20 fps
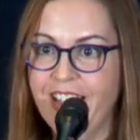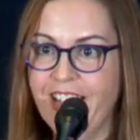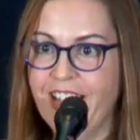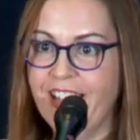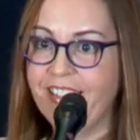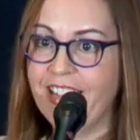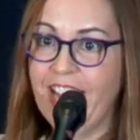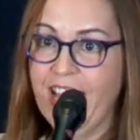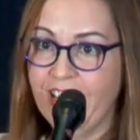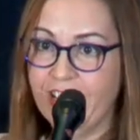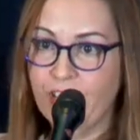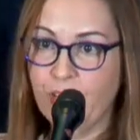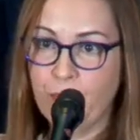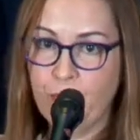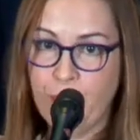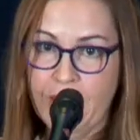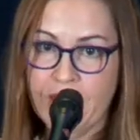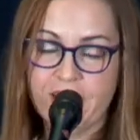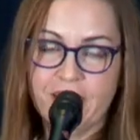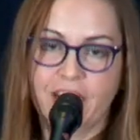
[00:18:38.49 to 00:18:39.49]
and they had to
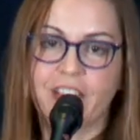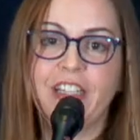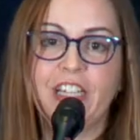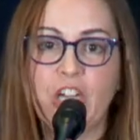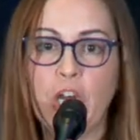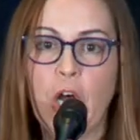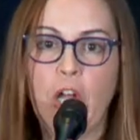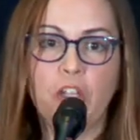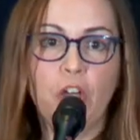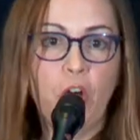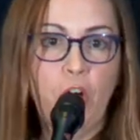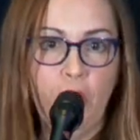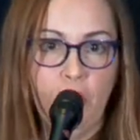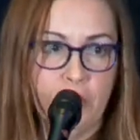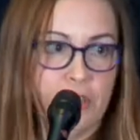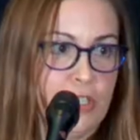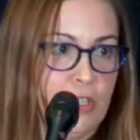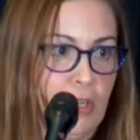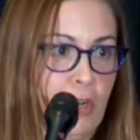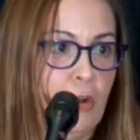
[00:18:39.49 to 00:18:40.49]
basically call a
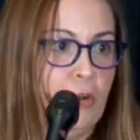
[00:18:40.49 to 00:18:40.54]
halt to the